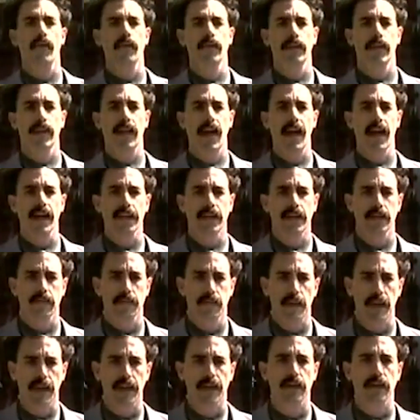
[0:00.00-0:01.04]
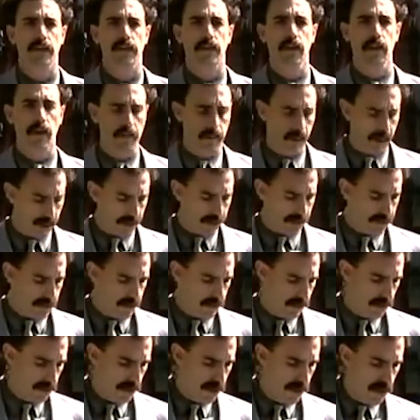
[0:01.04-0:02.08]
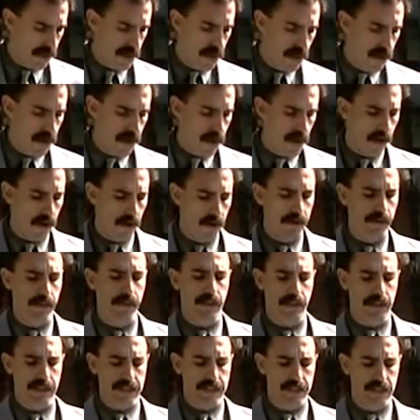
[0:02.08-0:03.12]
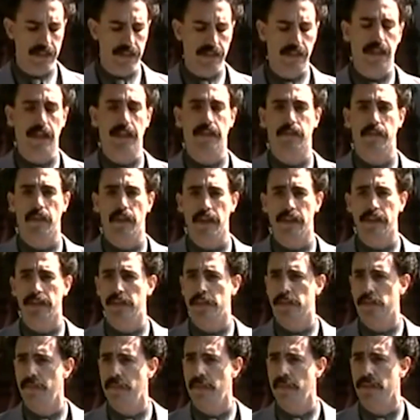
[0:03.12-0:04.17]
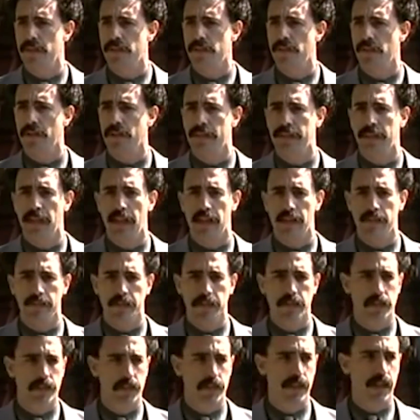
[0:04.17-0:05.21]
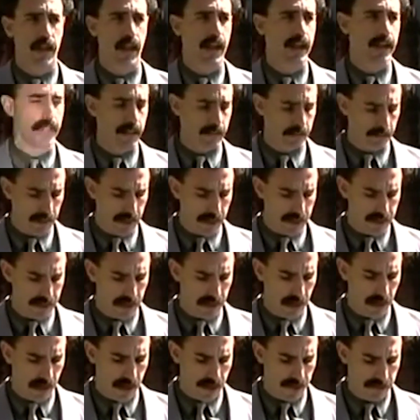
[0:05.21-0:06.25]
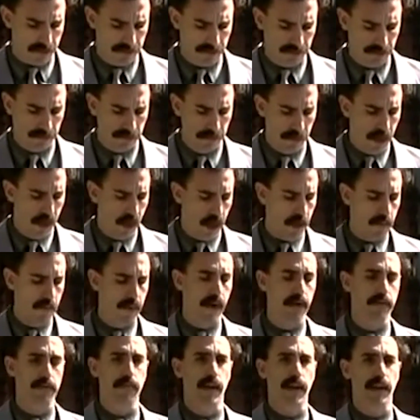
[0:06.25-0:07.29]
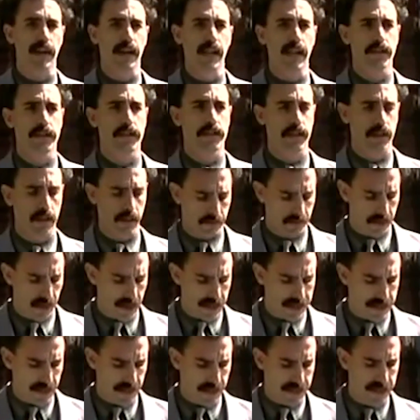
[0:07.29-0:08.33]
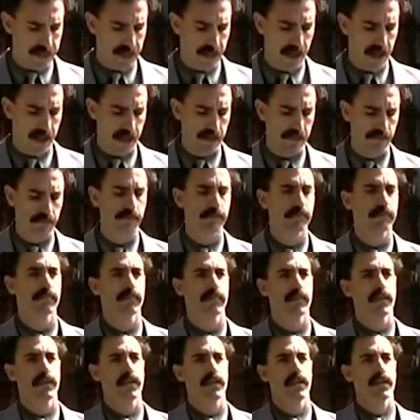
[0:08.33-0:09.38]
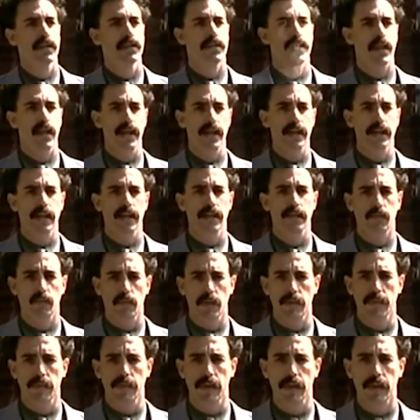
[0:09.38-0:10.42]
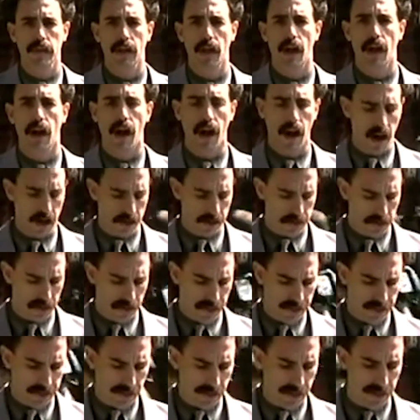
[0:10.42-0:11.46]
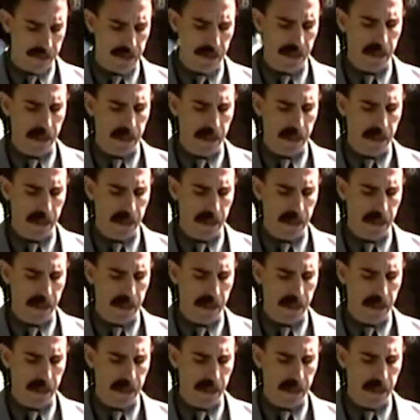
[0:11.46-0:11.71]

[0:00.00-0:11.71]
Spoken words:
would like to make a comment on the recent advertisements on television and in media about my nation of Kazakhstan, saying that women are treated